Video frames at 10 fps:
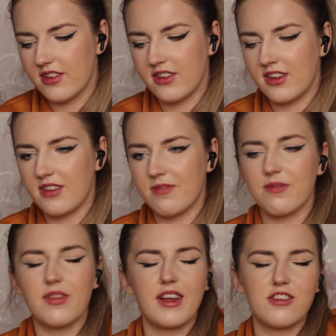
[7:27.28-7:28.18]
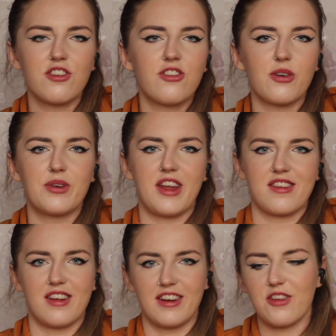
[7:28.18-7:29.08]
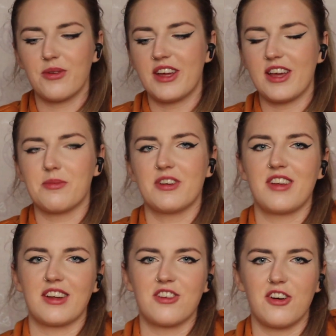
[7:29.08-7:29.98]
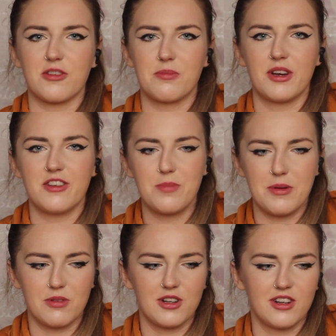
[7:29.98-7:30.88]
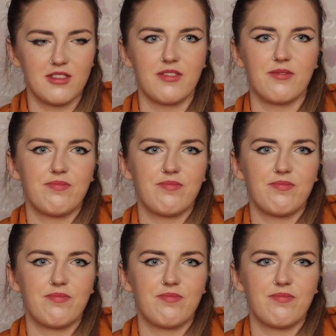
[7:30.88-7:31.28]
See, that's just so unnecessary. That's what I hate about TikTok, because people,